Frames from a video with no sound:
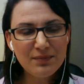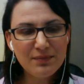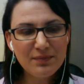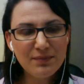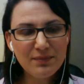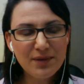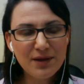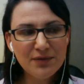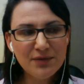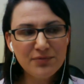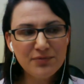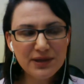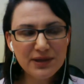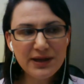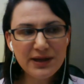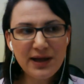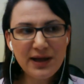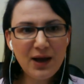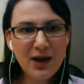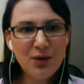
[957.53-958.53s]
And really
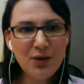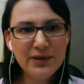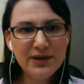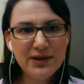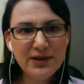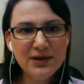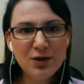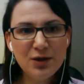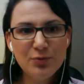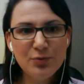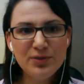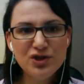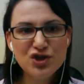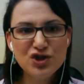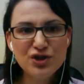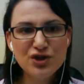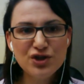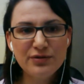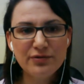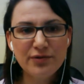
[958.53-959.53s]
how we can help each
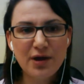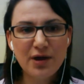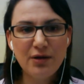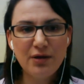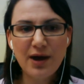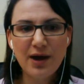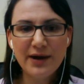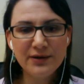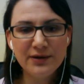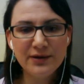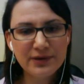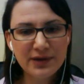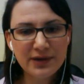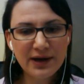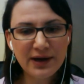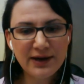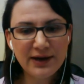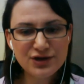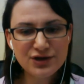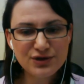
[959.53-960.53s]
other grow. I know that I
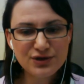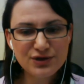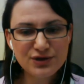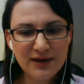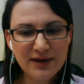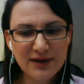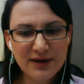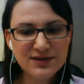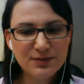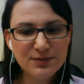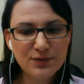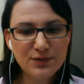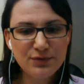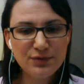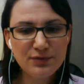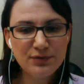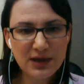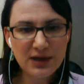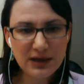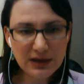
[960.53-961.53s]
do have some
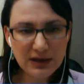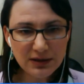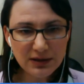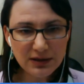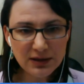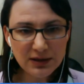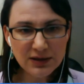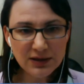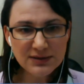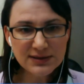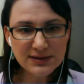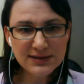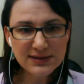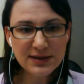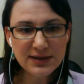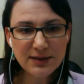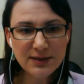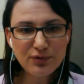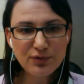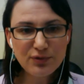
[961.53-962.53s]
unique things that I
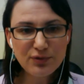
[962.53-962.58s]
bring